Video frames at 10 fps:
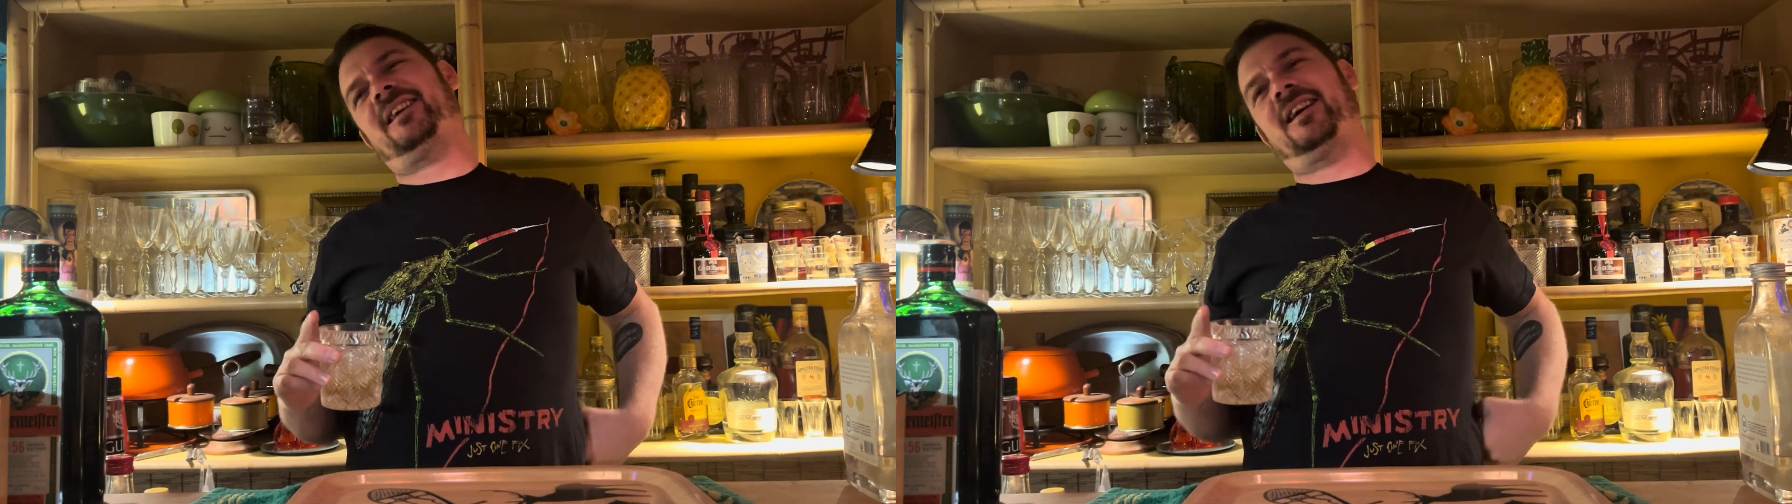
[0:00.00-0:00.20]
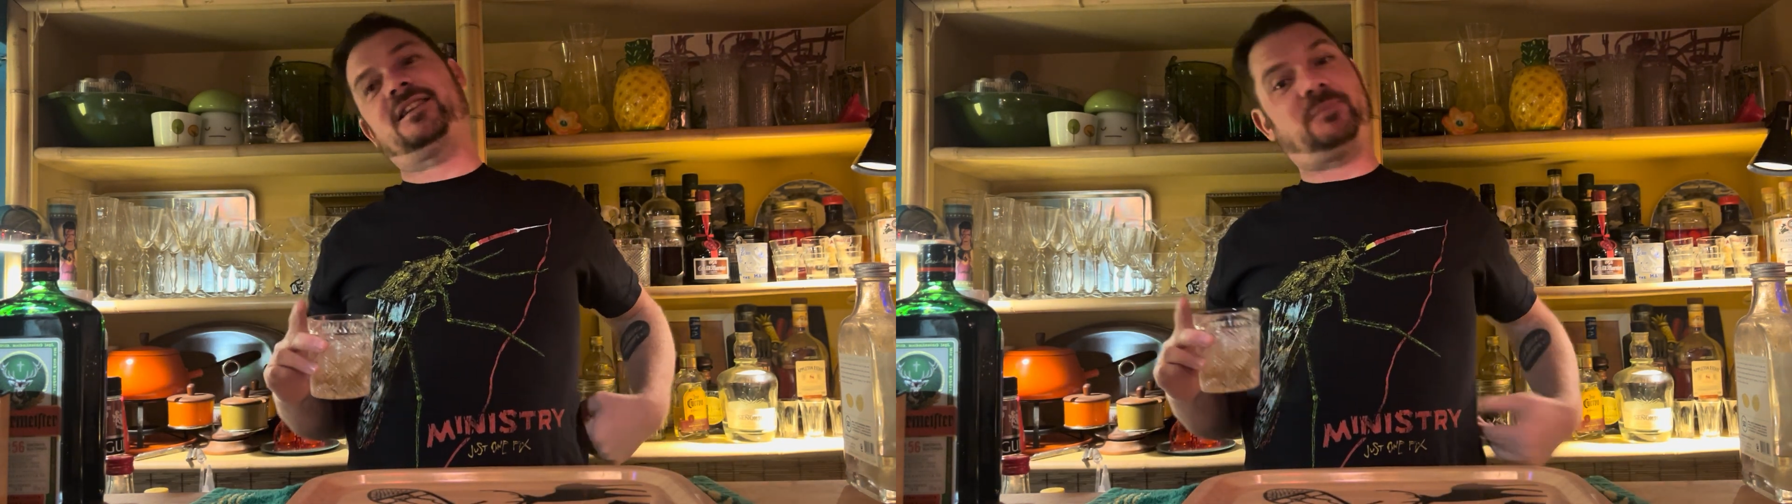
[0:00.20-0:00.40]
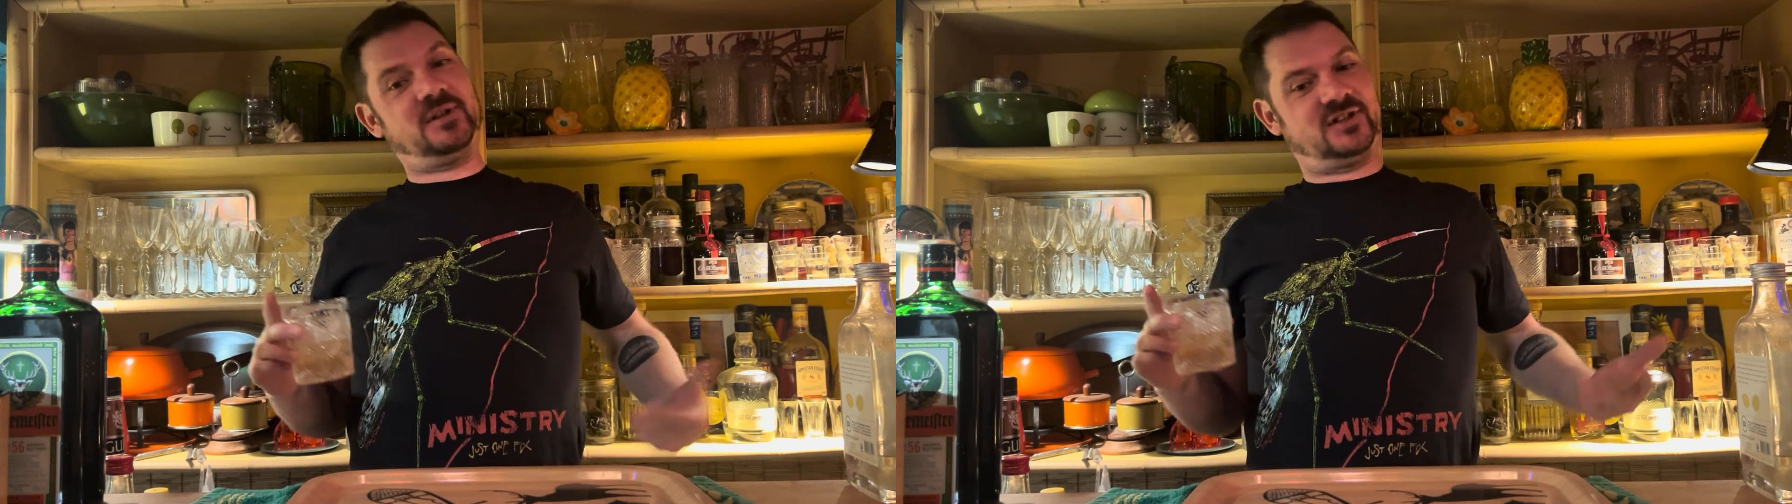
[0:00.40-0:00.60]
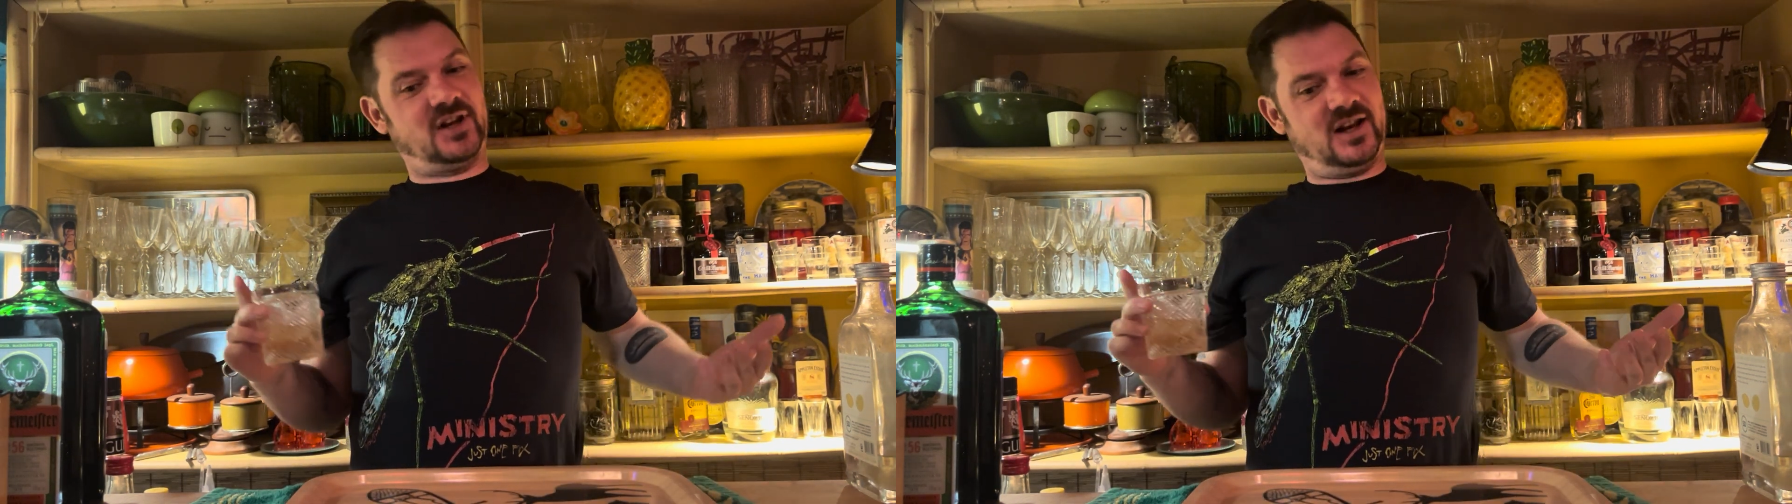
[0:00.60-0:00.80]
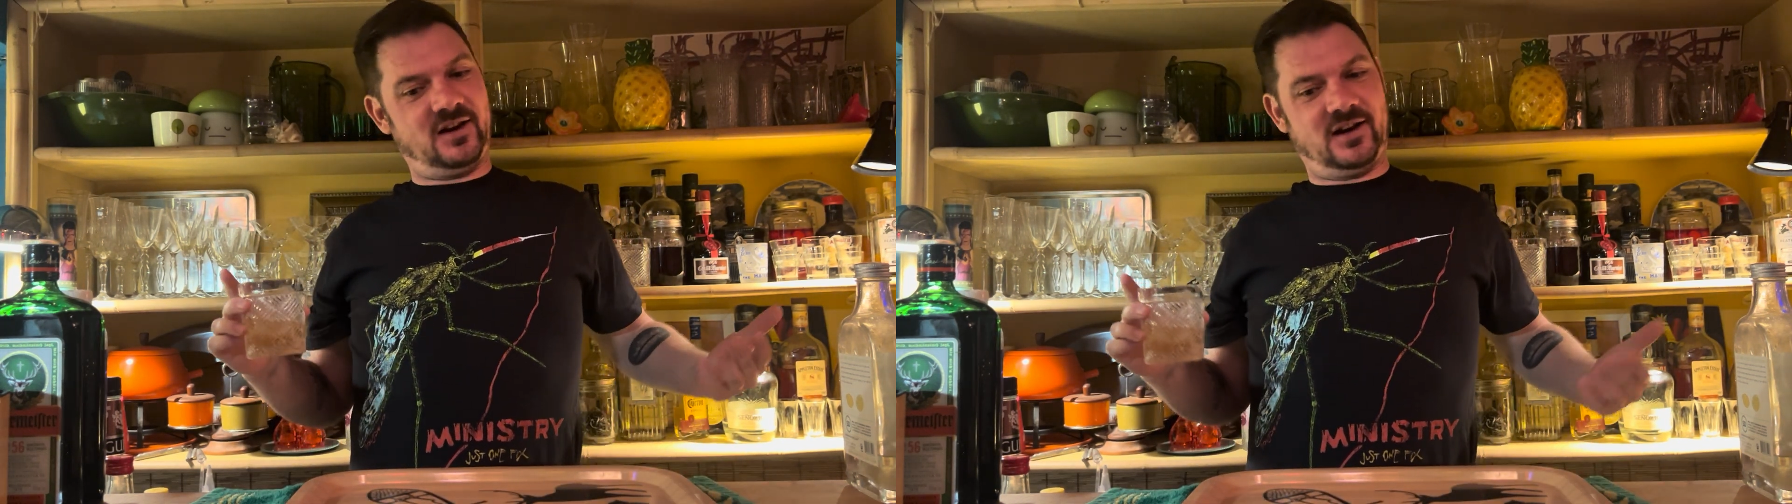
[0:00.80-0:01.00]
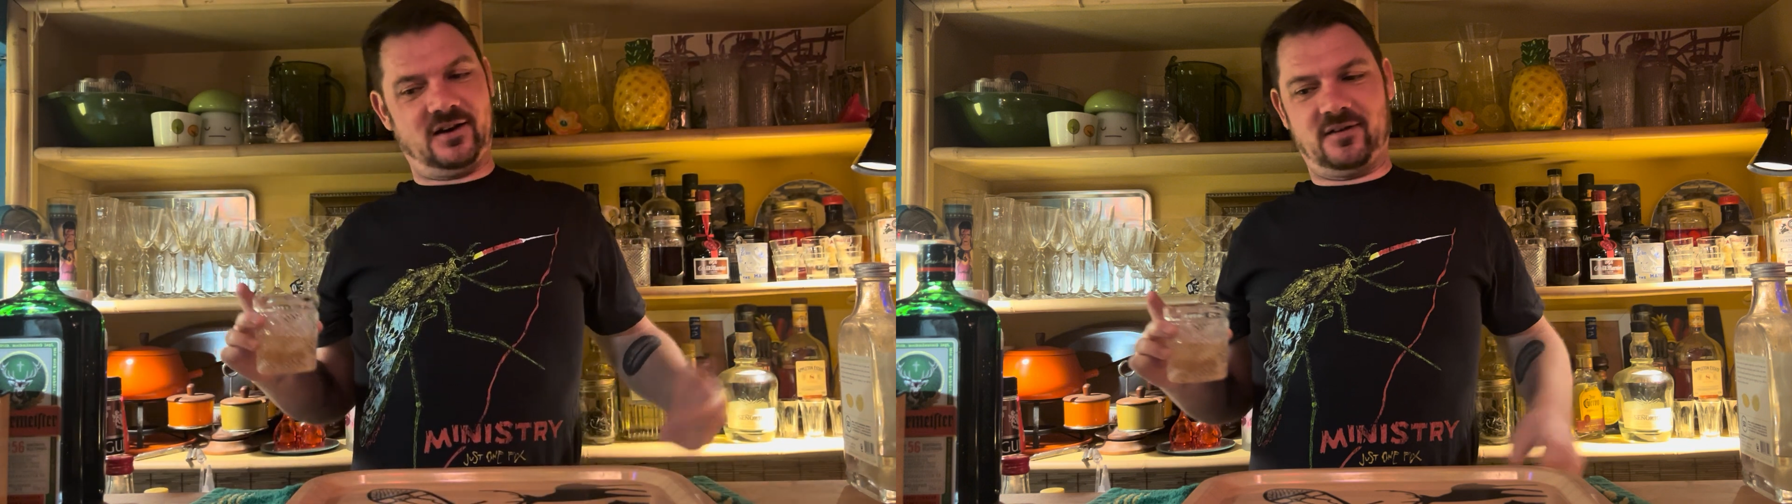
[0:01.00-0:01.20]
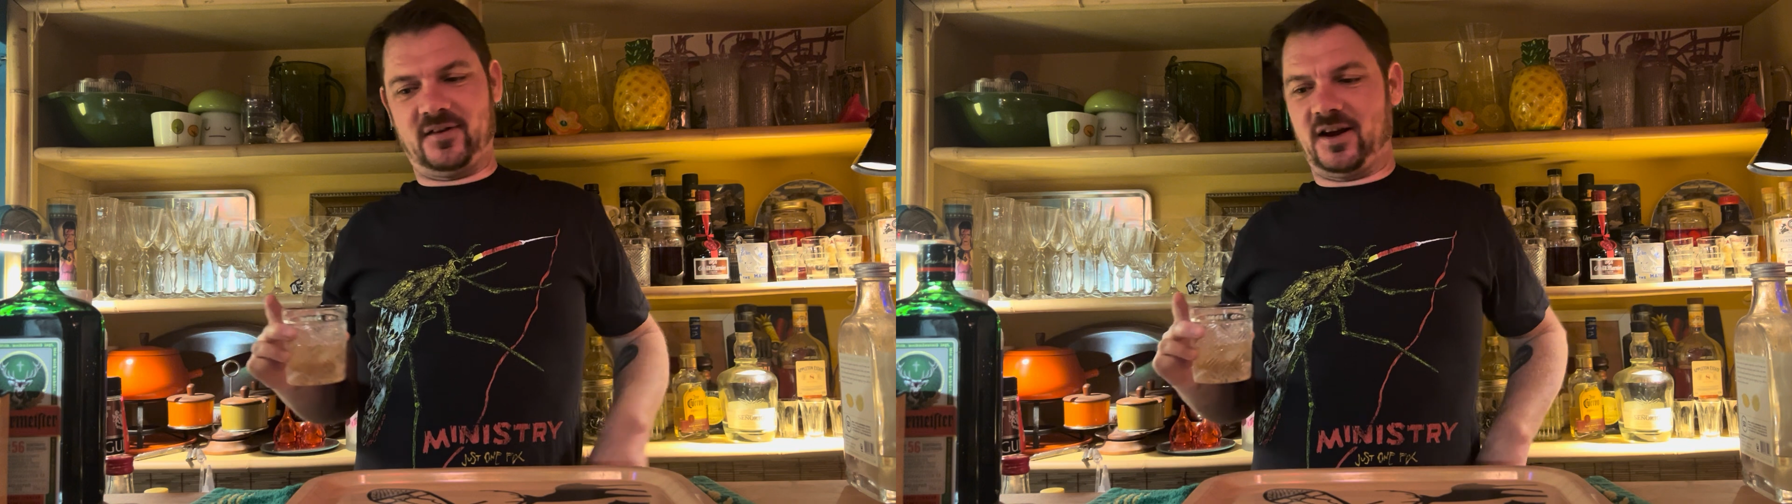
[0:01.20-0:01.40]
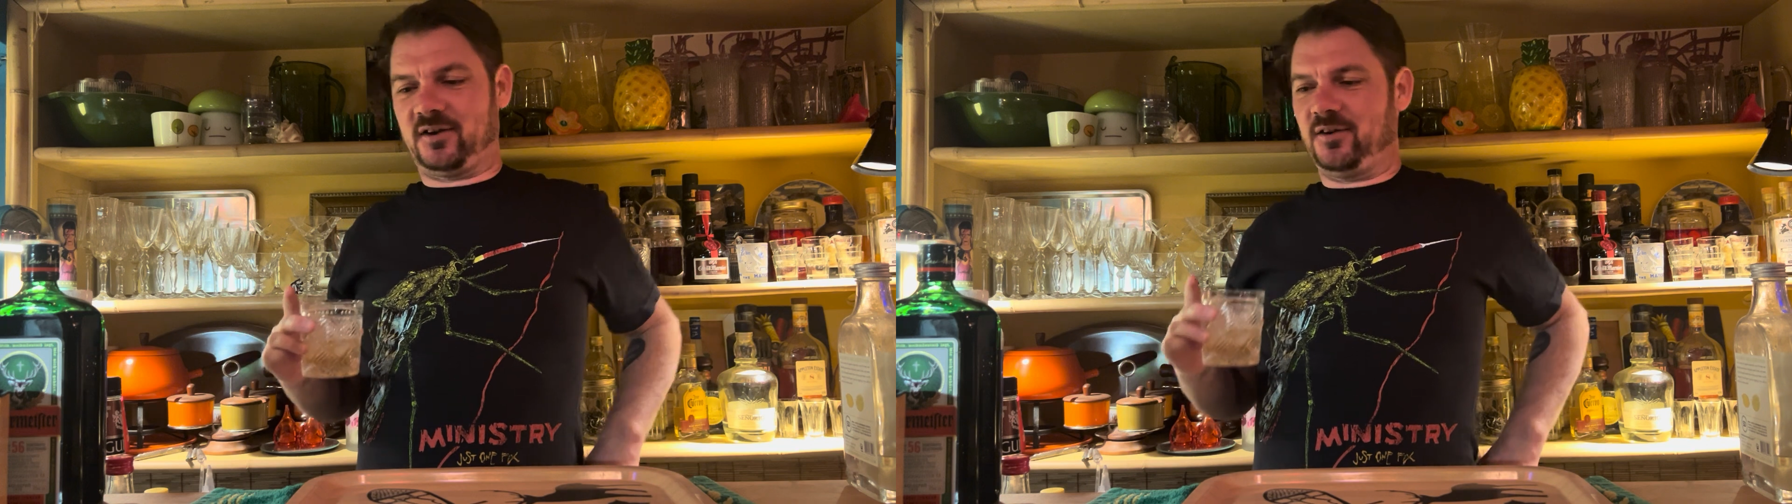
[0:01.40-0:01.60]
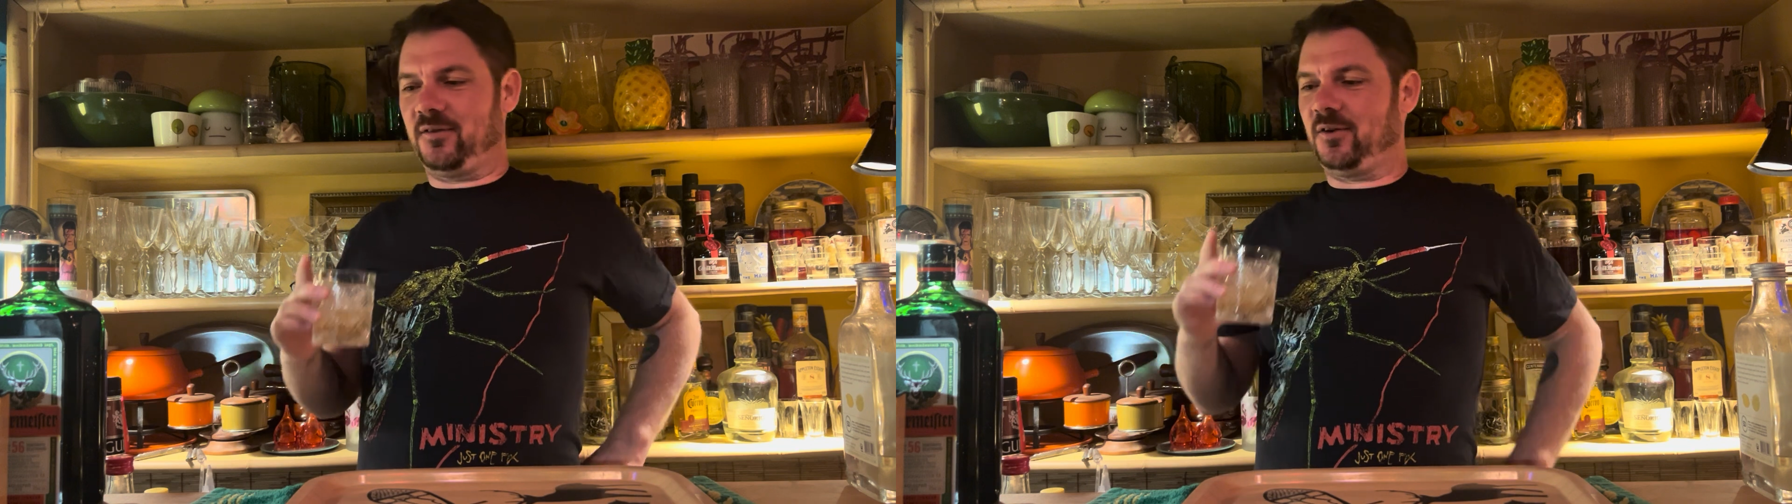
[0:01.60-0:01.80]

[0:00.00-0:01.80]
It's been sunny here in Vancouver.